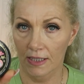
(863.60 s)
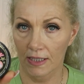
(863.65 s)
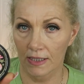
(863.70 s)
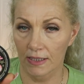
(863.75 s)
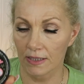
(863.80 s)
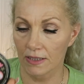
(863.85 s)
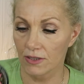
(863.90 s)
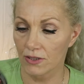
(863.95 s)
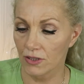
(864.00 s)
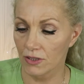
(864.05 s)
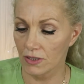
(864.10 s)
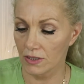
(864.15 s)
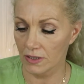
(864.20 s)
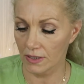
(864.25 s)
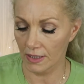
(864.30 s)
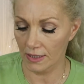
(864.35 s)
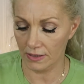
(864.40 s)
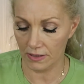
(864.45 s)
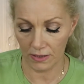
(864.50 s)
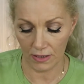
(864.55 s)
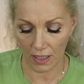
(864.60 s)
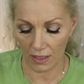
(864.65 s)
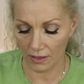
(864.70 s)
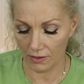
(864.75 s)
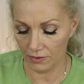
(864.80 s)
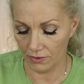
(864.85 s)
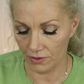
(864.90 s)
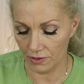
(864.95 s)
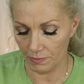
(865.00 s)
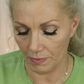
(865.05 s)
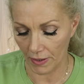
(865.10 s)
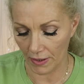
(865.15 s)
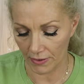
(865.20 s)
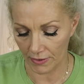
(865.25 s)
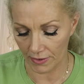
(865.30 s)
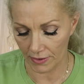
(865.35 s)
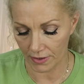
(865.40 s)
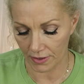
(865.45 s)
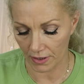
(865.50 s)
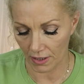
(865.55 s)
It is just, it's not a loose
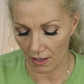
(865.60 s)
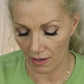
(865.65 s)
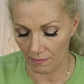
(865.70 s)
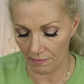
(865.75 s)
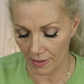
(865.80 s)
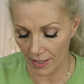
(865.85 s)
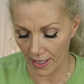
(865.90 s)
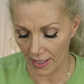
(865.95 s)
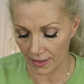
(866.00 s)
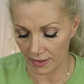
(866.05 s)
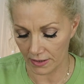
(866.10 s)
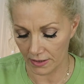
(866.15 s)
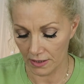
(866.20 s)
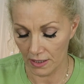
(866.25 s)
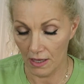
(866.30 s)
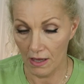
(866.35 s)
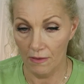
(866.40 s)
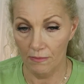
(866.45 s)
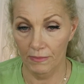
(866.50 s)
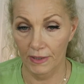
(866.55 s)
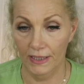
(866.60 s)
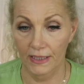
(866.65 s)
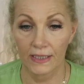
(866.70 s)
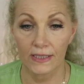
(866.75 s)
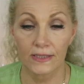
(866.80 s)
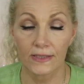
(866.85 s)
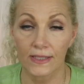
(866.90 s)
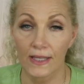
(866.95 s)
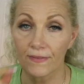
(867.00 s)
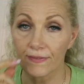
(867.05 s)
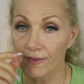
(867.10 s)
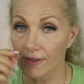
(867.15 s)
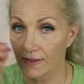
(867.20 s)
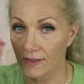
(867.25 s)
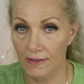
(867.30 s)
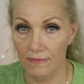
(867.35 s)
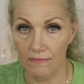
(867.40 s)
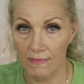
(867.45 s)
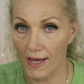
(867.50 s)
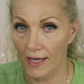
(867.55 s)
powder, it's compact, but it
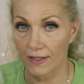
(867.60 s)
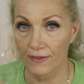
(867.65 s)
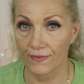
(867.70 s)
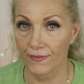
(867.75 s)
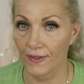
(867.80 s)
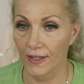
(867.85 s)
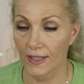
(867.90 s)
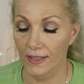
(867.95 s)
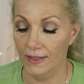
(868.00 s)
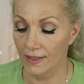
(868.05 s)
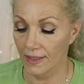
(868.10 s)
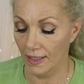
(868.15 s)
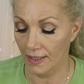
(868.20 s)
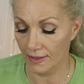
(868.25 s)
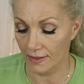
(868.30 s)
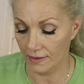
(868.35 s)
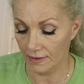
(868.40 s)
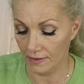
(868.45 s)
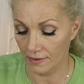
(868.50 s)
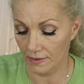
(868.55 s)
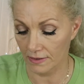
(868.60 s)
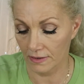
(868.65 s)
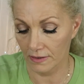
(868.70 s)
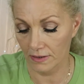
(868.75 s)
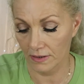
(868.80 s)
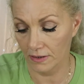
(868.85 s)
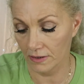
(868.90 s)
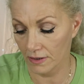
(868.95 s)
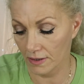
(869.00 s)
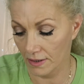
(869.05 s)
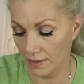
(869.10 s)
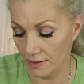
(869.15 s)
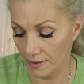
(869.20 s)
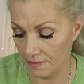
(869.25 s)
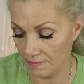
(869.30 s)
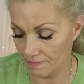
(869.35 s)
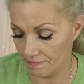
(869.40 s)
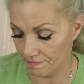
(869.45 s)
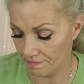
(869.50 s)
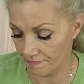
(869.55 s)
definitely mattified that
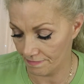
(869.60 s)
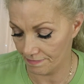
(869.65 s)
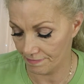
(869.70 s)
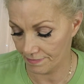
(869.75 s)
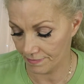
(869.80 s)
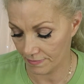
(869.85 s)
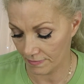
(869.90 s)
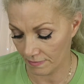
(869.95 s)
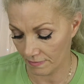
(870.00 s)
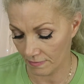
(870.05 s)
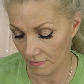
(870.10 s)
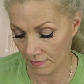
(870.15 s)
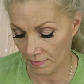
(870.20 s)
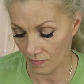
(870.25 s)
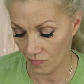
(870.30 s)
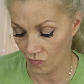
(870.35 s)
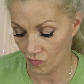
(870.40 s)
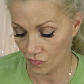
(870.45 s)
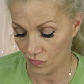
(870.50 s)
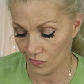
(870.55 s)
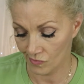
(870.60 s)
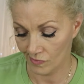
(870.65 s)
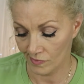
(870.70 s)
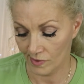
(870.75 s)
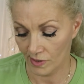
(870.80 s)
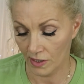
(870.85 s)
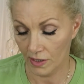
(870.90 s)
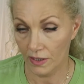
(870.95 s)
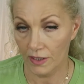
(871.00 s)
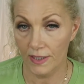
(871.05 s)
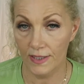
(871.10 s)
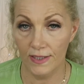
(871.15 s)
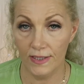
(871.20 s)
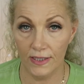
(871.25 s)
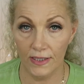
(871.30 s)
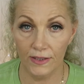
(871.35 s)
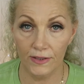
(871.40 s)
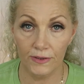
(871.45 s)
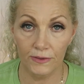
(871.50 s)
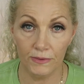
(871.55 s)
um,
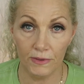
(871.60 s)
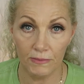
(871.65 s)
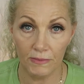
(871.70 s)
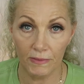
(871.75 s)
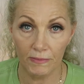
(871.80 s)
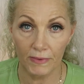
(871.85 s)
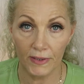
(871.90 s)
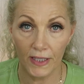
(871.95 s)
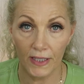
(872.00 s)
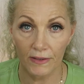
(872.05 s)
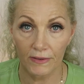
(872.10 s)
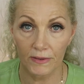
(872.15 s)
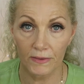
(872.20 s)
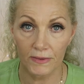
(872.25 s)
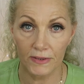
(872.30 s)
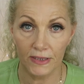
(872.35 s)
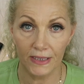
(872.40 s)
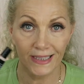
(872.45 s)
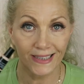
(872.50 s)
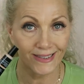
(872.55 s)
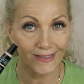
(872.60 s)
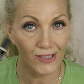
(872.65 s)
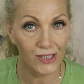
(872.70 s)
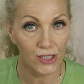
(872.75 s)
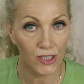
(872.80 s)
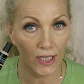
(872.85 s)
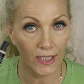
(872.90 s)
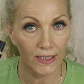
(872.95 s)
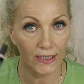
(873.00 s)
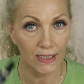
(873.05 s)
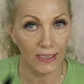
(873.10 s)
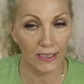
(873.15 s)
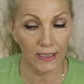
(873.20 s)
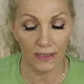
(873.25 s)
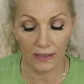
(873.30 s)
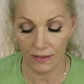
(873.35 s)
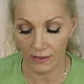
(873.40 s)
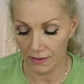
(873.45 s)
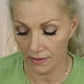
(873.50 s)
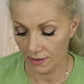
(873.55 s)
concealer. Remember how it was kind of
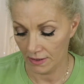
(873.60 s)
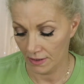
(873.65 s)
shiny?